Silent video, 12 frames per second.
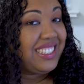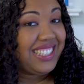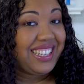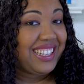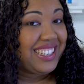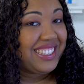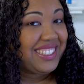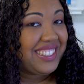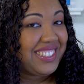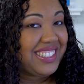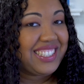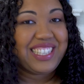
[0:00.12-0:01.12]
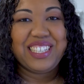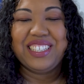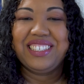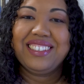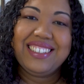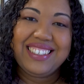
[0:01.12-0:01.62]
Hello,
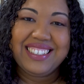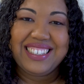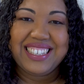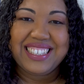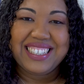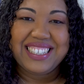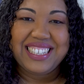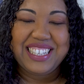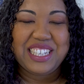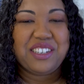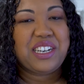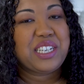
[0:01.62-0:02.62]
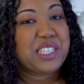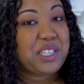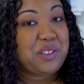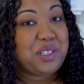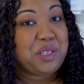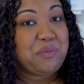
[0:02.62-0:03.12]
Julenn Keeling here,
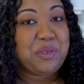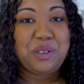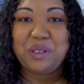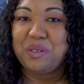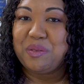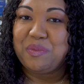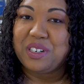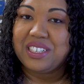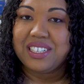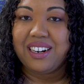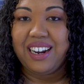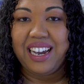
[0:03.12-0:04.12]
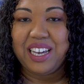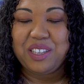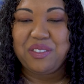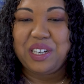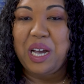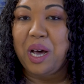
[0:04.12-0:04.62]
Associate Broker with Berkshire
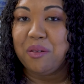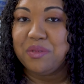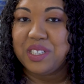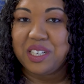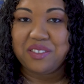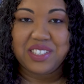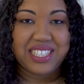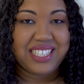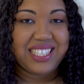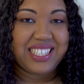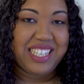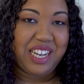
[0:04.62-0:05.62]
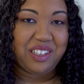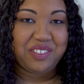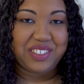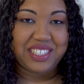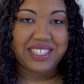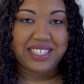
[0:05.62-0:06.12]
Hathaway Home Services Town
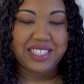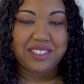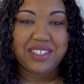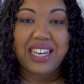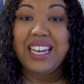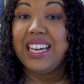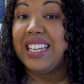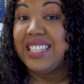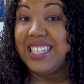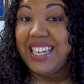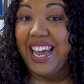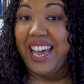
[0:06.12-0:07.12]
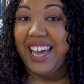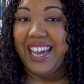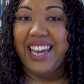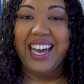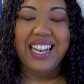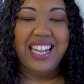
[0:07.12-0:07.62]
Realty.
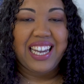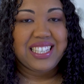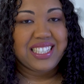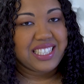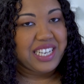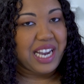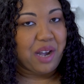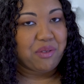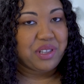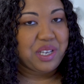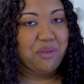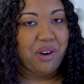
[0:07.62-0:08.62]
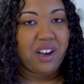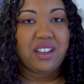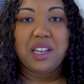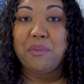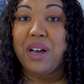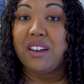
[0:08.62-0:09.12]
Today, I'd like to chat with you all
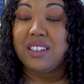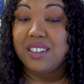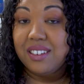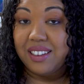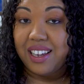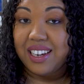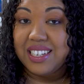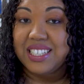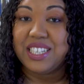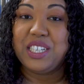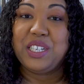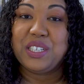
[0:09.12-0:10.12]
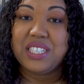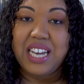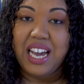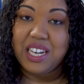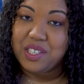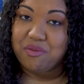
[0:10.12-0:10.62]
about utilizing your
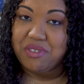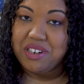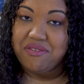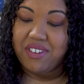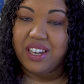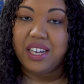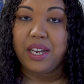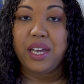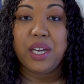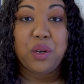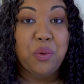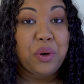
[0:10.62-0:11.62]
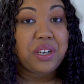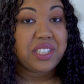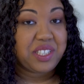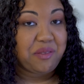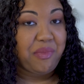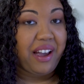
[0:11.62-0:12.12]
tax refund in order
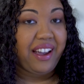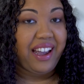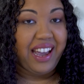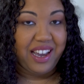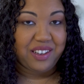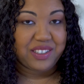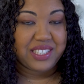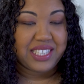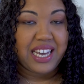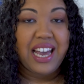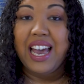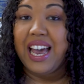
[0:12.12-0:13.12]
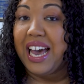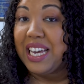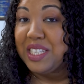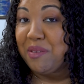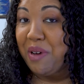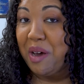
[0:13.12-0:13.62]
to buy a house. As
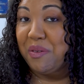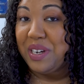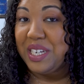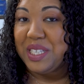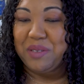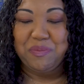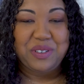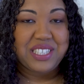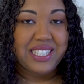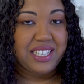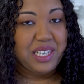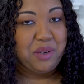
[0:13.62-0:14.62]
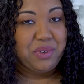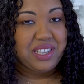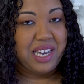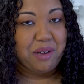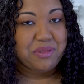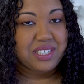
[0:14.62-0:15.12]
I'm always presenting you with
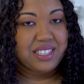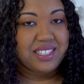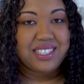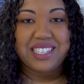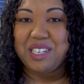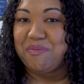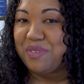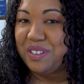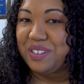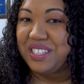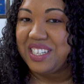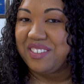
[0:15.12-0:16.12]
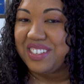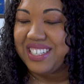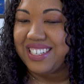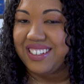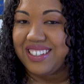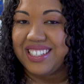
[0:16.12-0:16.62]
options and producing
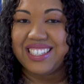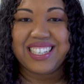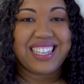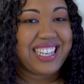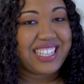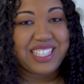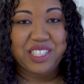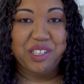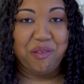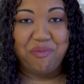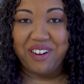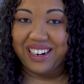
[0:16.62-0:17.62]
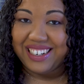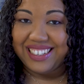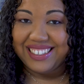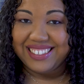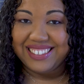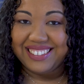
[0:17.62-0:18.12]
results, let's jump right
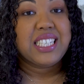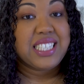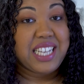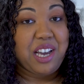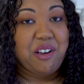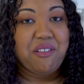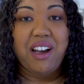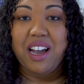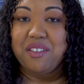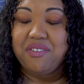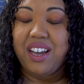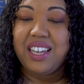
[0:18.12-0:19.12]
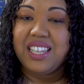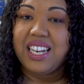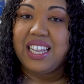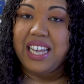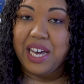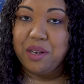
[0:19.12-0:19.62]
in. So, I find that a
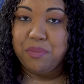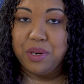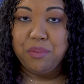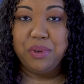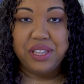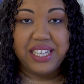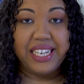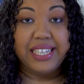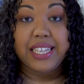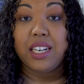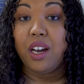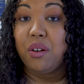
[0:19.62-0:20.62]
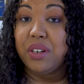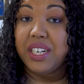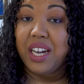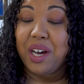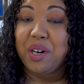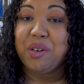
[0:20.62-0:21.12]
lot of people think that owning
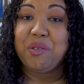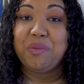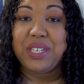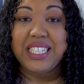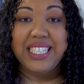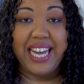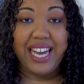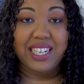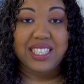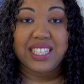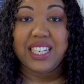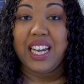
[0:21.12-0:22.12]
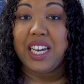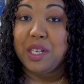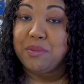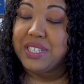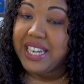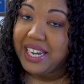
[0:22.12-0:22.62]
a home is actually
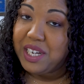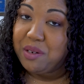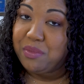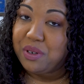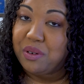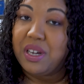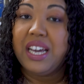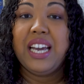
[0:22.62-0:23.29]
unobtainable